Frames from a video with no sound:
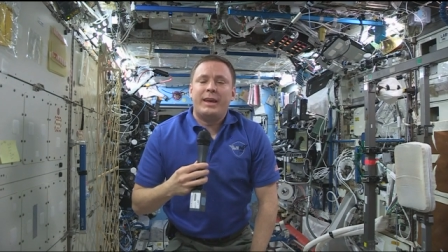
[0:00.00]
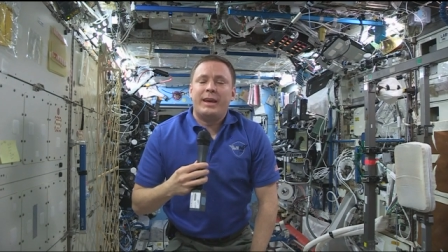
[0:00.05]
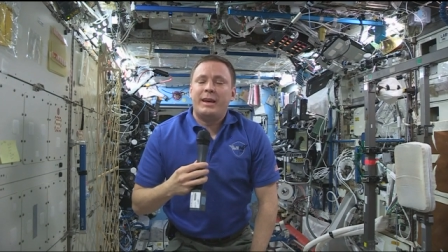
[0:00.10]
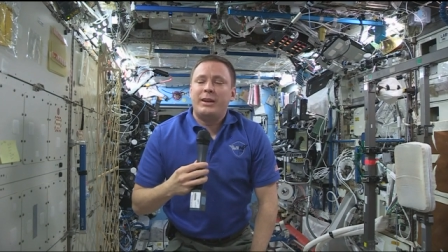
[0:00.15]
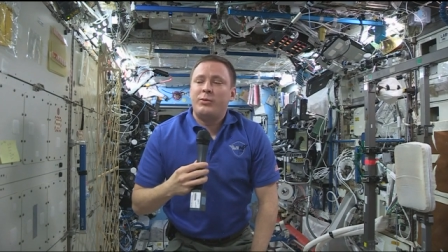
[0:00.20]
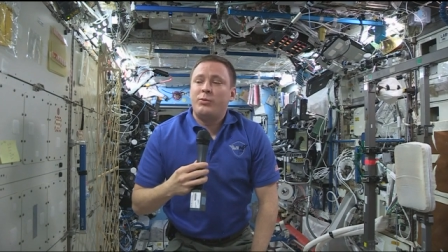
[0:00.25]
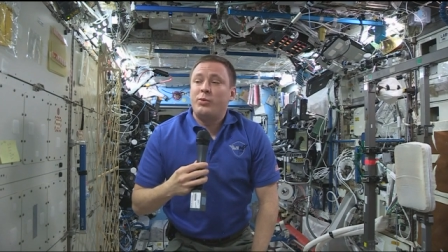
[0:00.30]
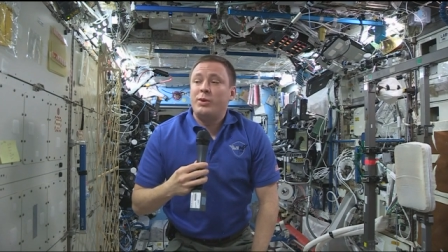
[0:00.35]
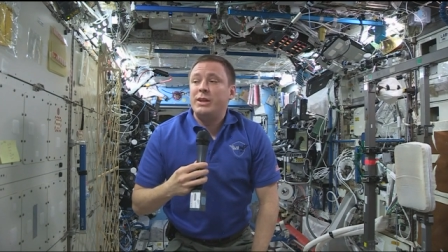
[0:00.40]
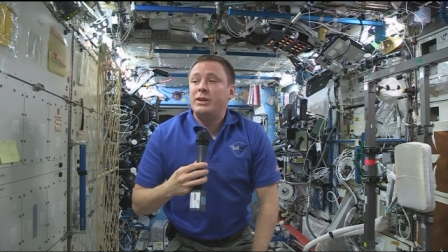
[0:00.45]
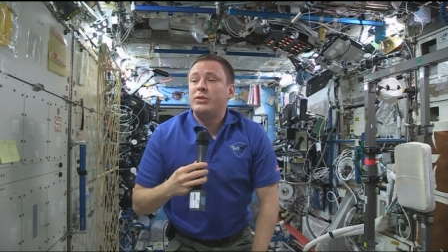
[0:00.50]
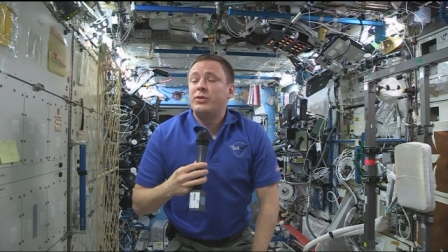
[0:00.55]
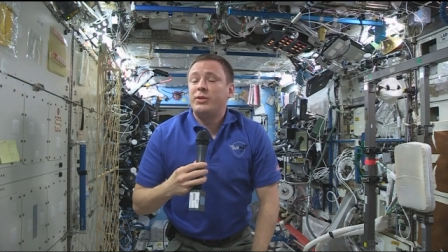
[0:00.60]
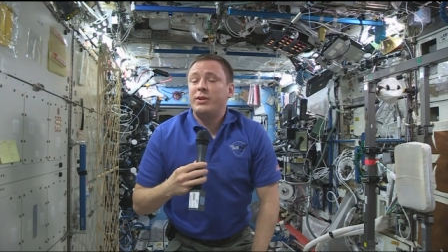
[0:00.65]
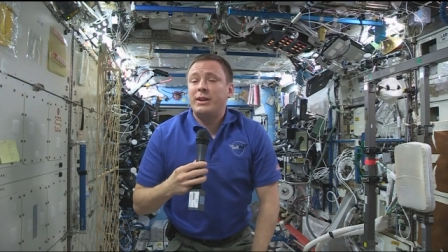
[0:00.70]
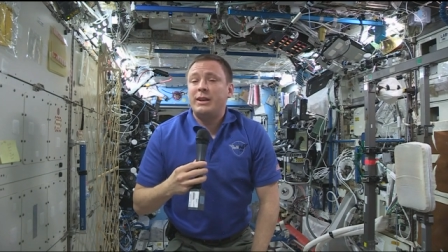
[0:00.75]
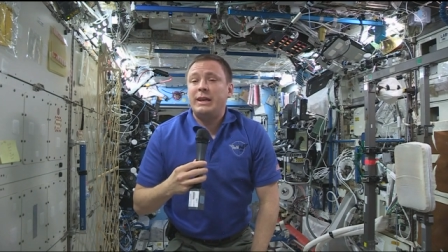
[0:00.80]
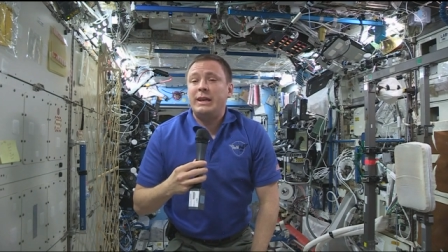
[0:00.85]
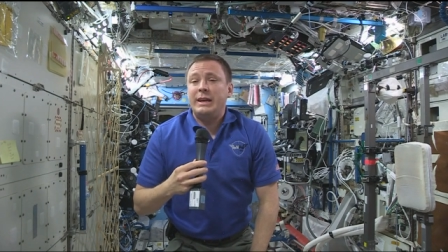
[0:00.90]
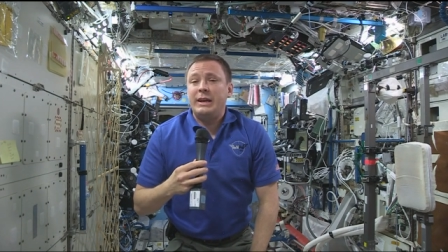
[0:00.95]
And we do
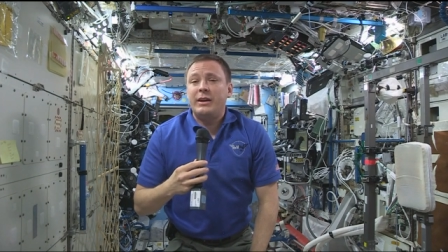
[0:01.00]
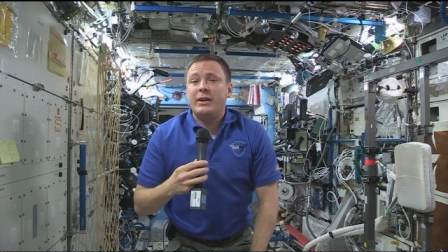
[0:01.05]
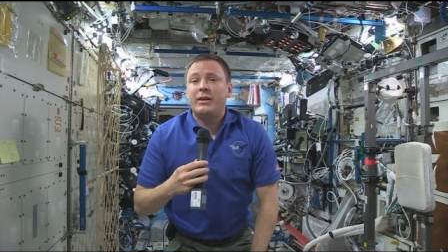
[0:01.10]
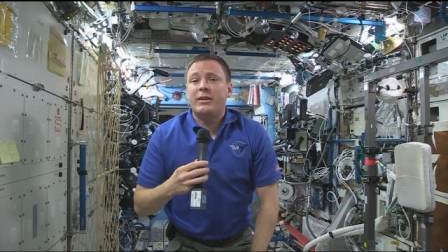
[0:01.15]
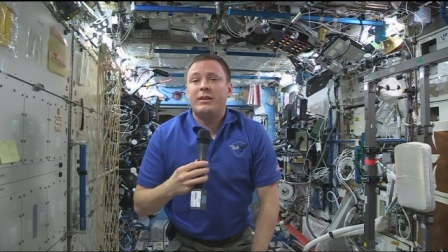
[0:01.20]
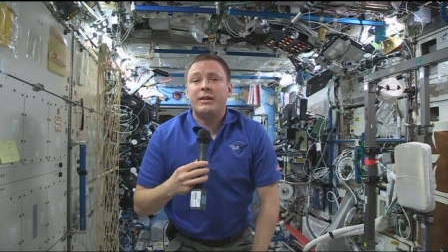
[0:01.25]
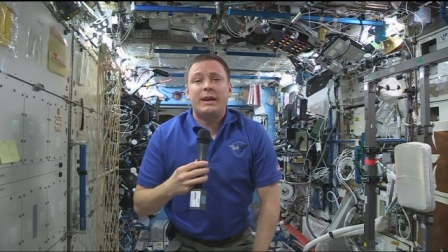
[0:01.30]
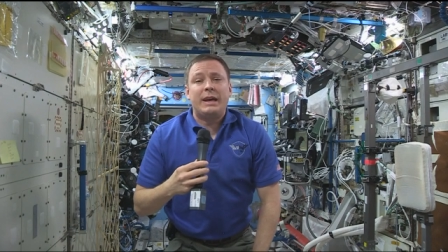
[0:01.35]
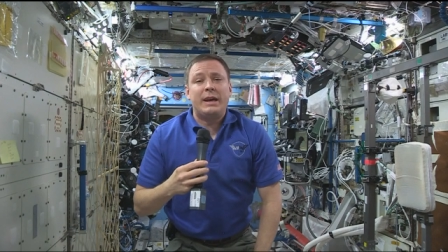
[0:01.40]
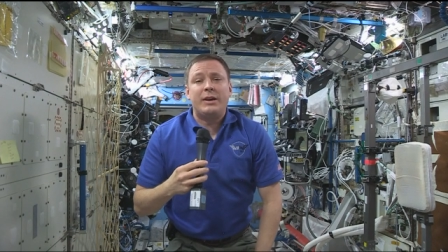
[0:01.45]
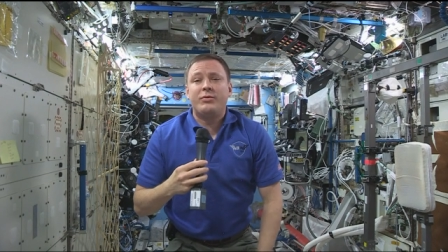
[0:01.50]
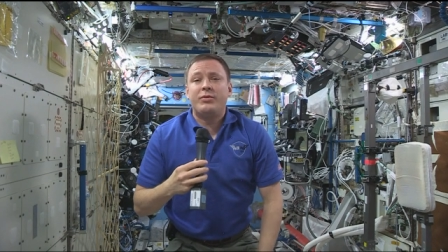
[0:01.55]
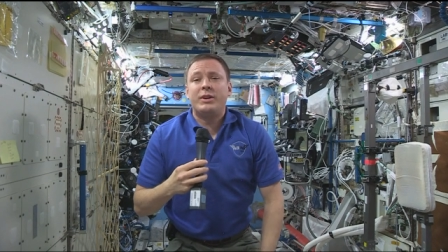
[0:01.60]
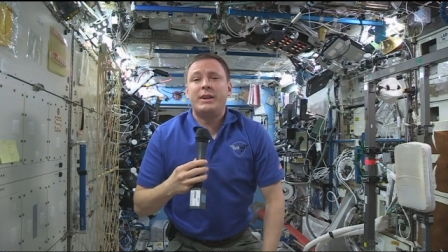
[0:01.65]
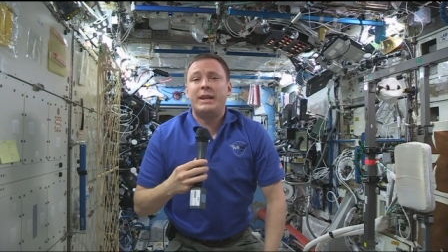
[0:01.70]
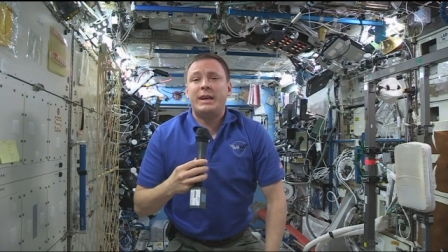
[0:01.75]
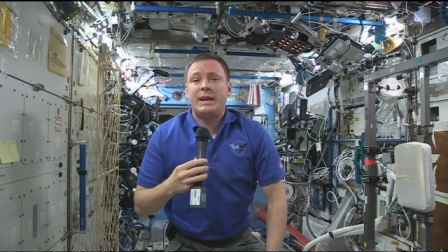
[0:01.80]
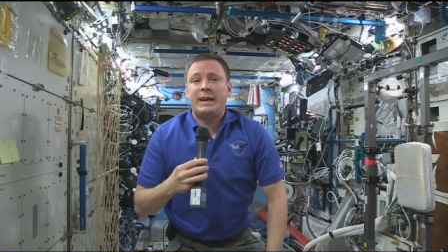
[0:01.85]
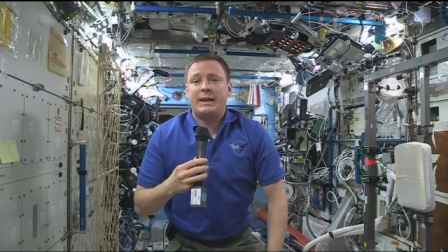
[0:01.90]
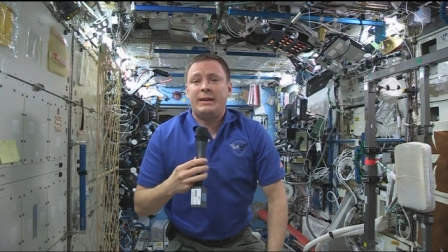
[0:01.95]
it here
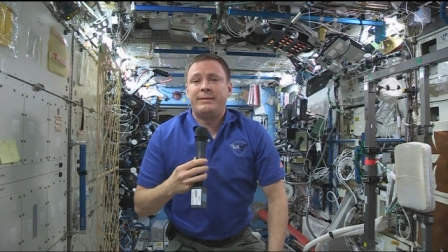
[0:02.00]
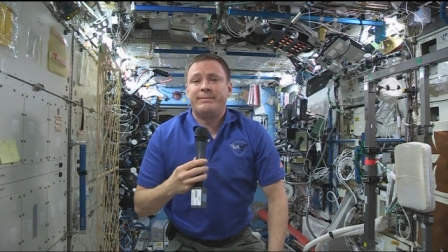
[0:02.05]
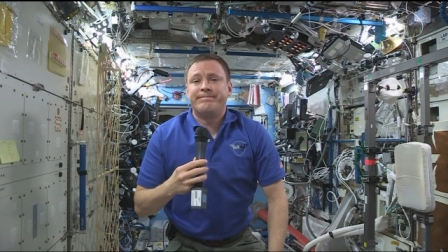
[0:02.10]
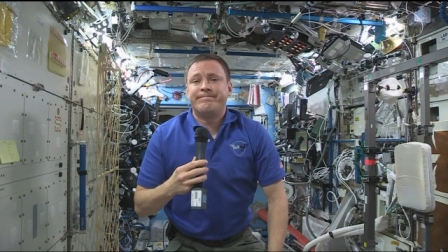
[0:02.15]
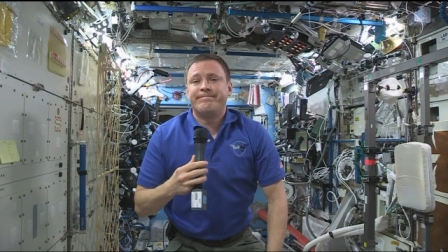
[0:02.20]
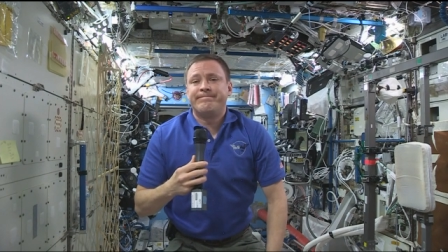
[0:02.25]
every day.